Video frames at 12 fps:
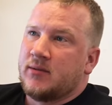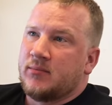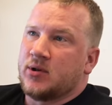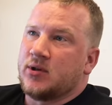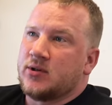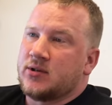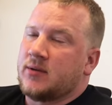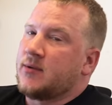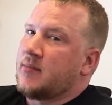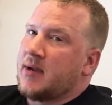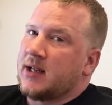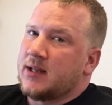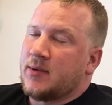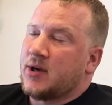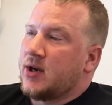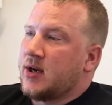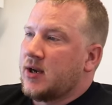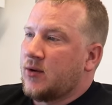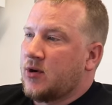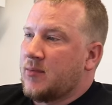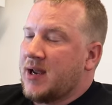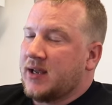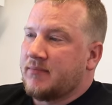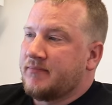because I'm not making the money I want to
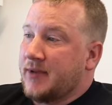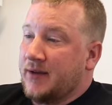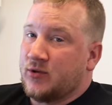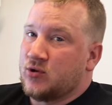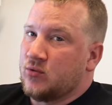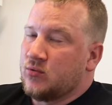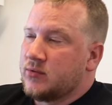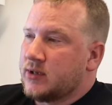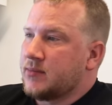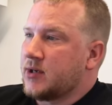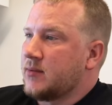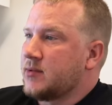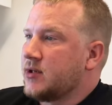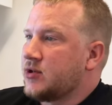make, if at all, sometimes.